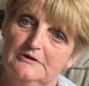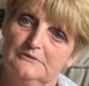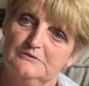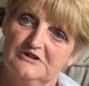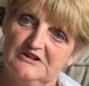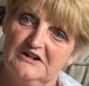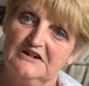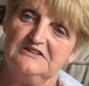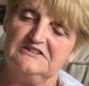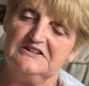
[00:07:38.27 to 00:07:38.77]

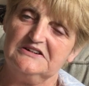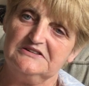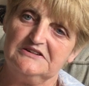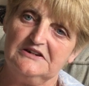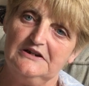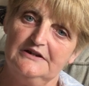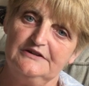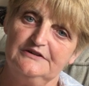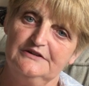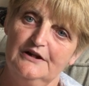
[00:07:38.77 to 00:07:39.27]
But as I
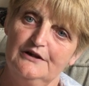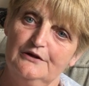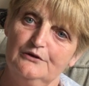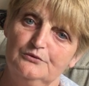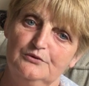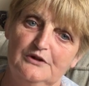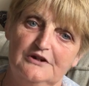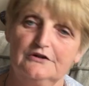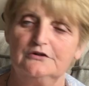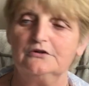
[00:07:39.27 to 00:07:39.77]
said now,
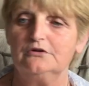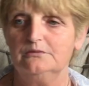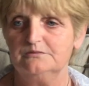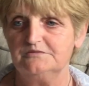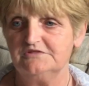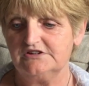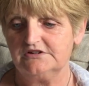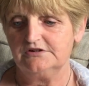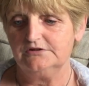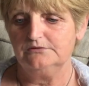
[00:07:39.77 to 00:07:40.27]
when it
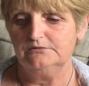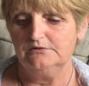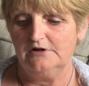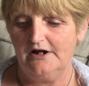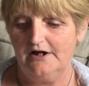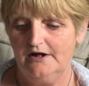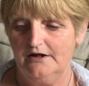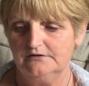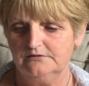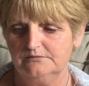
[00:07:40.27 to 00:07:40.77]
comes to
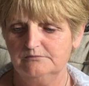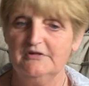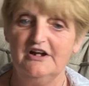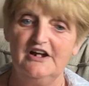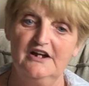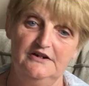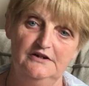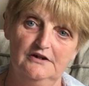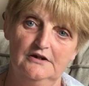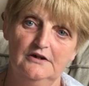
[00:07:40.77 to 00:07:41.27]

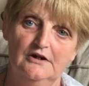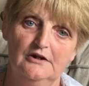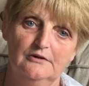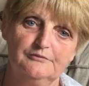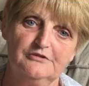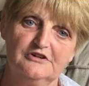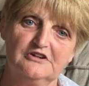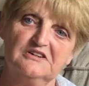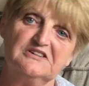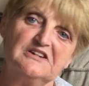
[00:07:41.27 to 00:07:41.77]
me,
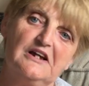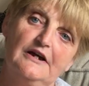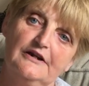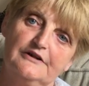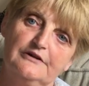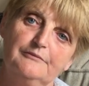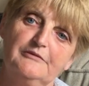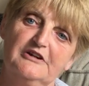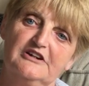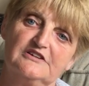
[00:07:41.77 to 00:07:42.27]
because I
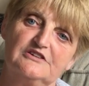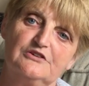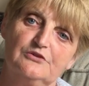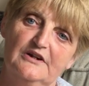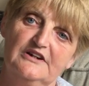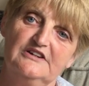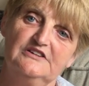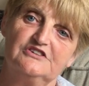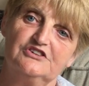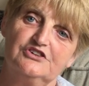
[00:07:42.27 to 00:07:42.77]
had a mixed
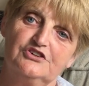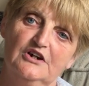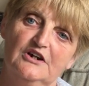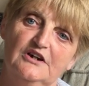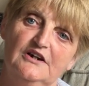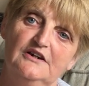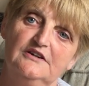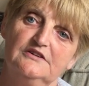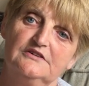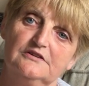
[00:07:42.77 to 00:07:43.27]
race
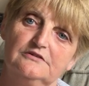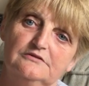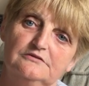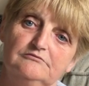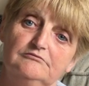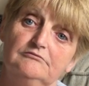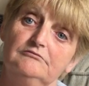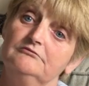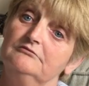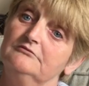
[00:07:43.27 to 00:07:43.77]
child,
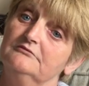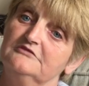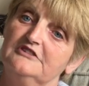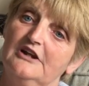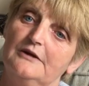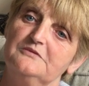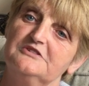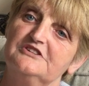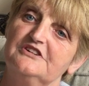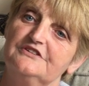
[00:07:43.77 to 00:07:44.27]

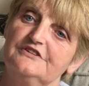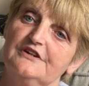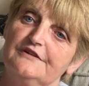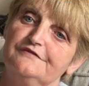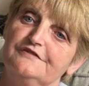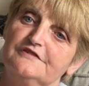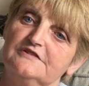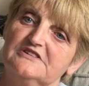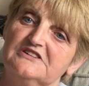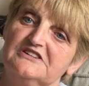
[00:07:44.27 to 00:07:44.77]
that was a
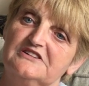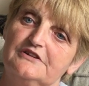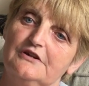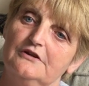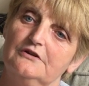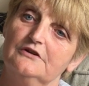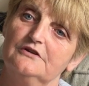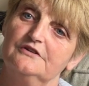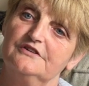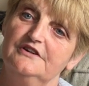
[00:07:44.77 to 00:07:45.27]
different
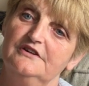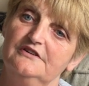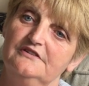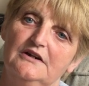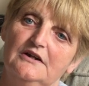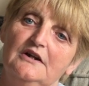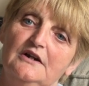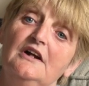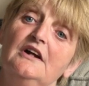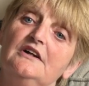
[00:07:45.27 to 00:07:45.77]
story.
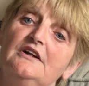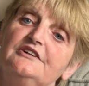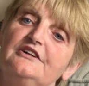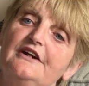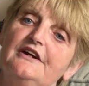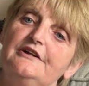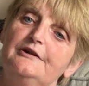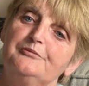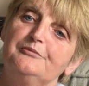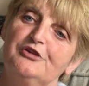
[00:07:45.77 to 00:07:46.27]

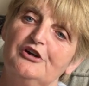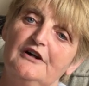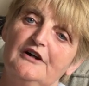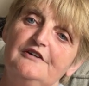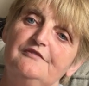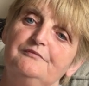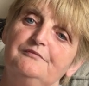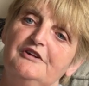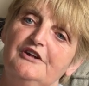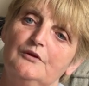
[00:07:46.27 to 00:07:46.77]
They
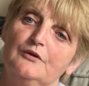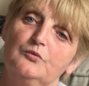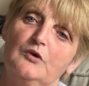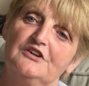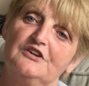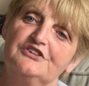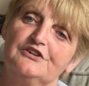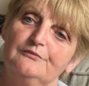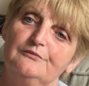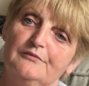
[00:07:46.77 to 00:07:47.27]
deprived me of
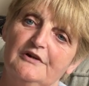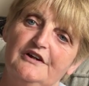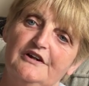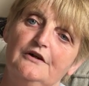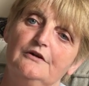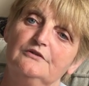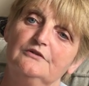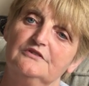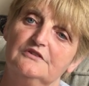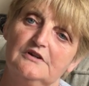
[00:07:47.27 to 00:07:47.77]
washing my
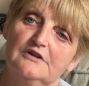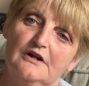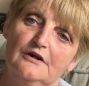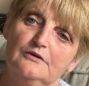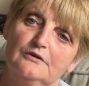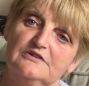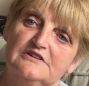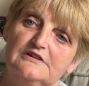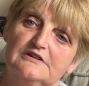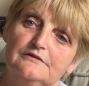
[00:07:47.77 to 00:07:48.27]
own
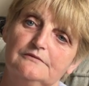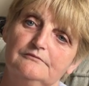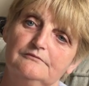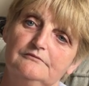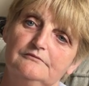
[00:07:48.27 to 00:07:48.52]
clothes.